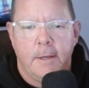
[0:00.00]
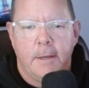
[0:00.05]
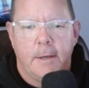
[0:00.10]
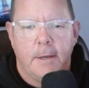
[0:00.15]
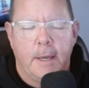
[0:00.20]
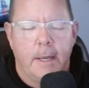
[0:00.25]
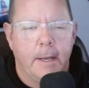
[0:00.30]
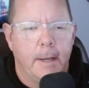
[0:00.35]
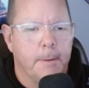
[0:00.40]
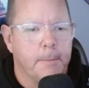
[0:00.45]

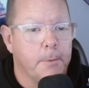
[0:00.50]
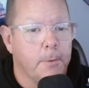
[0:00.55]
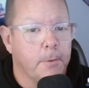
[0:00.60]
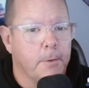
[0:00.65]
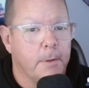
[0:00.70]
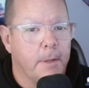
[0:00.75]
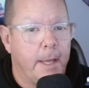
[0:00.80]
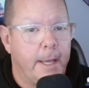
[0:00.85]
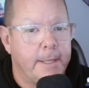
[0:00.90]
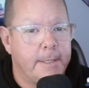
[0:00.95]
I am a
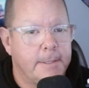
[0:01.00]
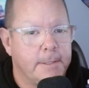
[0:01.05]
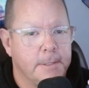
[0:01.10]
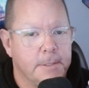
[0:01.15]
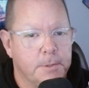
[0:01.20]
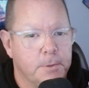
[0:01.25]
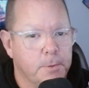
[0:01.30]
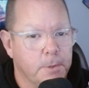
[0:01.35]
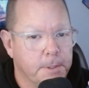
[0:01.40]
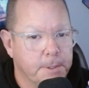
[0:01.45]

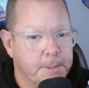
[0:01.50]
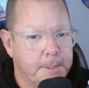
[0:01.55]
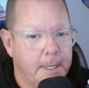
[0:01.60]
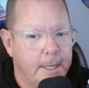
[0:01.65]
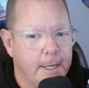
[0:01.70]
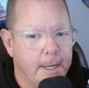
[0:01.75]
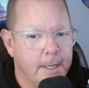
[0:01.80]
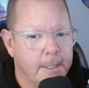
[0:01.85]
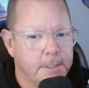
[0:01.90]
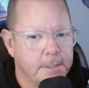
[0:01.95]
licensed real
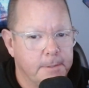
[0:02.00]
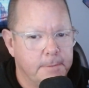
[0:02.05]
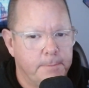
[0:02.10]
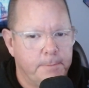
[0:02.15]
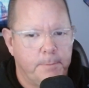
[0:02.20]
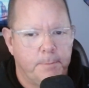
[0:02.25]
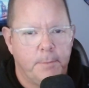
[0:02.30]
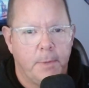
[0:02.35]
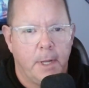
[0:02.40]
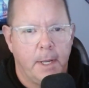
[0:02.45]
estate agent,
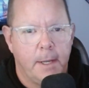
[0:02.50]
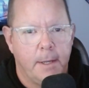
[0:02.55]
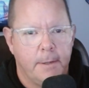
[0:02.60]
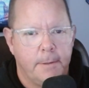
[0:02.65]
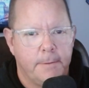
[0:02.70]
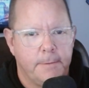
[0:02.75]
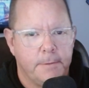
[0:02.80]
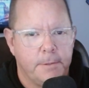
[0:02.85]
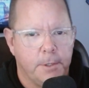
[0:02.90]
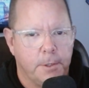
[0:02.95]
but
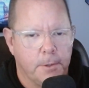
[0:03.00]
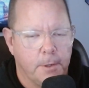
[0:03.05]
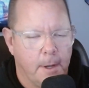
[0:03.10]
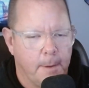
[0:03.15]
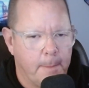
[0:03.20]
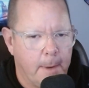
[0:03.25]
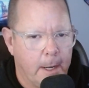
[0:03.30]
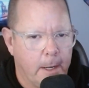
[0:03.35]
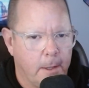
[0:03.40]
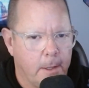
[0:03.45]
you're not
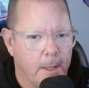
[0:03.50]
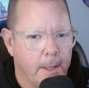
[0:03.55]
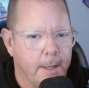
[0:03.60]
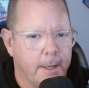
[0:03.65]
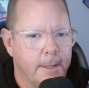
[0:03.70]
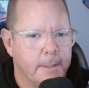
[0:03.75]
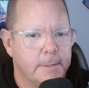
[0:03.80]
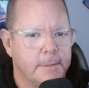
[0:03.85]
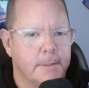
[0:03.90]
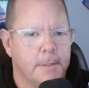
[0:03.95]
my
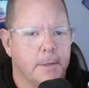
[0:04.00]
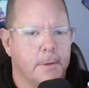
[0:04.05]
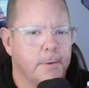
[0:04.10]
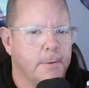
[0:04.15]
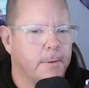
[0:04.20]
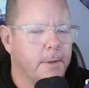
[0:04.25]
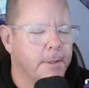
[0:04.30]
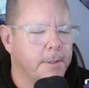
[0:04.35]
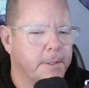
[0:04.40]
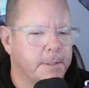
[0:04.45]
client,
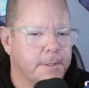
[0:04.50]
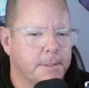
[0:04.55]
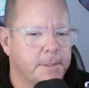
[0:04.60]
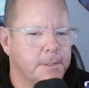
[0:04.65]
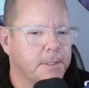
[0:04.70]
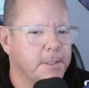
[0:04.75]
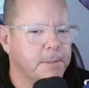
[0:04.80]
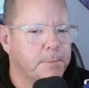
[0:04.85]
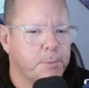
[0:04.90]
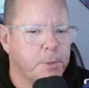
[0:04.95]
so this is
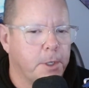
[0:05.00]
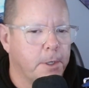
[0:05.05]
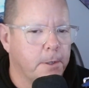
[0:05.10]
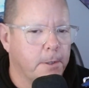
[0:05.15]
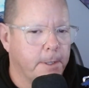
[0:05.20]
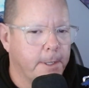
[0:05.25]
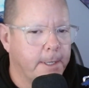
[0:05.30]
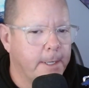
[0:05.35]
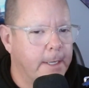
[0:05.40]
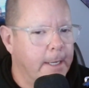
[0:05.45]
just
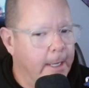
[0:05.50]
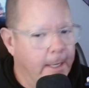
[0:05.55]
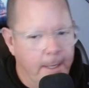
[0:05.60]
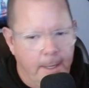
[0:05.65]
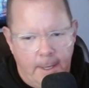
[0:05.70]
purely